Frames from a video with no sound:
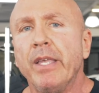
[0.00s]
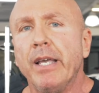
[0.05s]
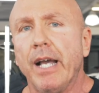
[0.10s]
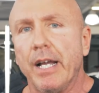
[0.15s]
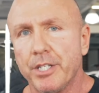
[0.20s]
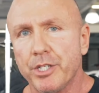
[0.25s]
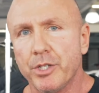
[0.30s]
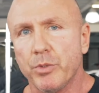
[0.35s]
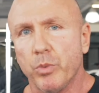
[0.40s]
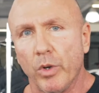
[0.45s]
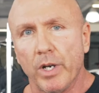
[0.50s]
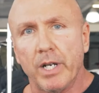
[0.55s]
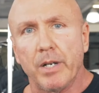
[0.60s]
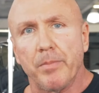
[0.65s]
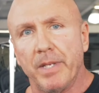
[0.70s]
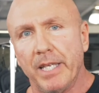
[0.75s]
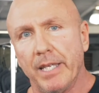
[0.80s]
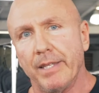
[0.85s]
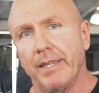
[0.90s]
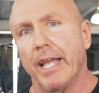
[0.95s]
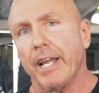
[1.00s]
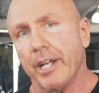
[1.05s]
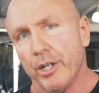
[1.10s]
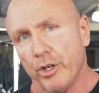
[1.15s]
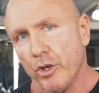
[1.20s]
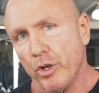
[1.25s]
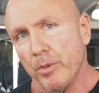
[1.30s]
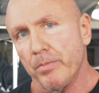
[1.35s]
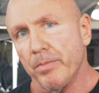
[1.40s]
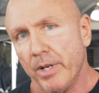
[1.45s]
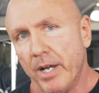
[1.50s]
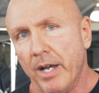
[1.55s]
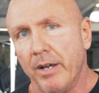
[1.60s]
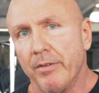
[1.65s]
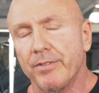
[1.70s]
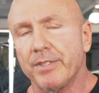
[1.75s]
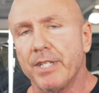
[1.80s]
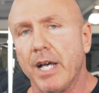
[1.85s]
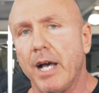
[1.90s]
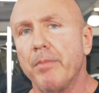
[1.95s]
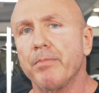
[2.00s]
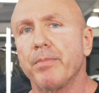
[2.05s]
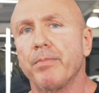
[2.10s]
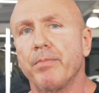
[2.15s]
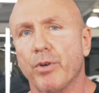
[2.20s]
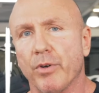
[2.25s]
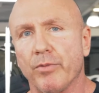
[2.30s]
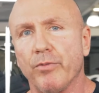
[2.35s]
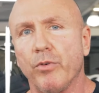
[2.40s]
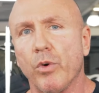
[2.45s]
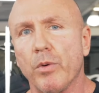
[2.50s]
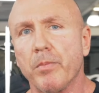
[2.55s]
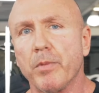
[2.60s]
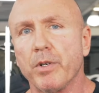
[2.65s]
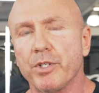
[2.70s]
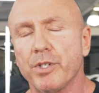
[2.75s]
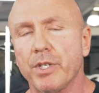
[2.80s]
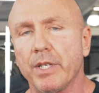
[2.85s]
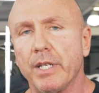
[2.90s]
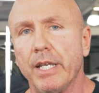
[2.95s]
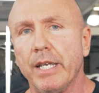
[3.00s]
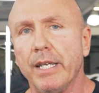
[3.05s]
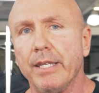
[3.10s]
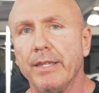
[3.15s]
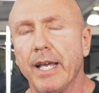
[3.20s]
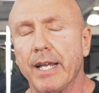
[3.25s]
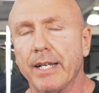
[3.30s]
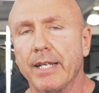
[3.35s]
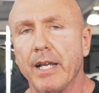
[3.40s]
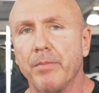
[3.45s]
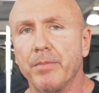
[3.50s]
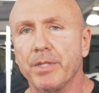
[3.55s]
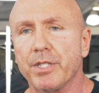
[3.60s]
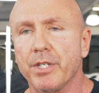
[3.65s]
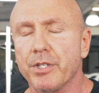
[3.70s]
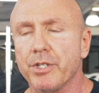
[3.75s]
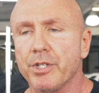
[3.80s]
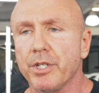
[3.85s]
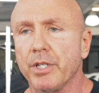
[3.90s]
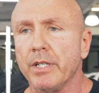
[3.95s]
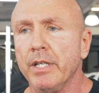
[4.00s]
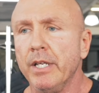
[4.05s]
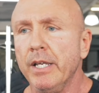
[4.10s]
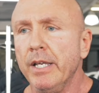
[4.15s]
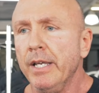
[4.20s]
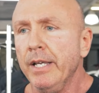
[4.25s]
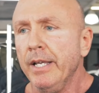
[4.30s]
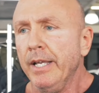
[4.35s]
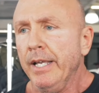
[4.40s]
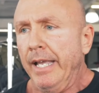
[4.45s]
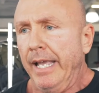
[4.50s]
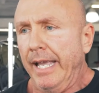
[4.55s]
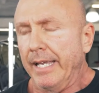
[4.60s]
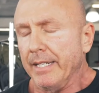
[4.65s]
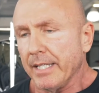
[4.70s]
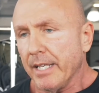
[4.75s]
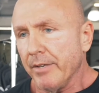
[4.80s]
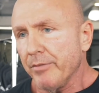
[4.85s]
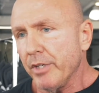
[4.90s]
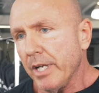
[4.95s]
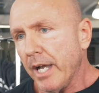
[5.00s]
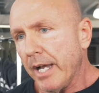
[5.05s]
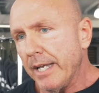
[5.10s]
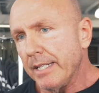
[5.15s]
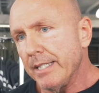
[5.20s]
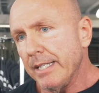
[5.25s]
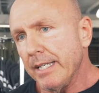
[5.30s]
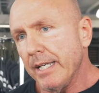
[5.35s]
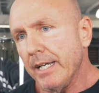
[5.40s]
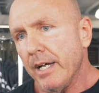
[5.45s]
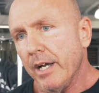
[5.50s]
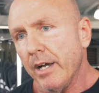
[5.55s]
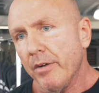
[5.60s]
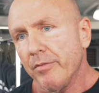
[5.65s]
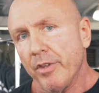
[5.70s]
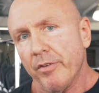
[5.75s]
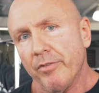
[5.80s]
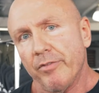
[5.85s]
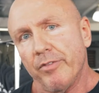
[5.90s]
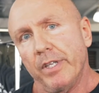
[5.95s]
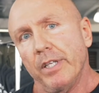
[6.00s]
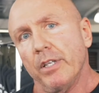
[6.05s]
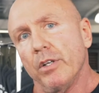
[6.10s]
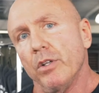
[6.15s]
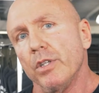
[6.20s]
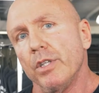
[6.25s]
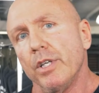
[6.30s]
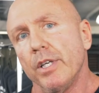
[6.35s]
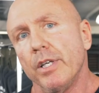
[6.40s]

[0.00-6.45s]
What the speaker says: I just wanted to be in that group of top performers in that competition. And to give you an idea of the field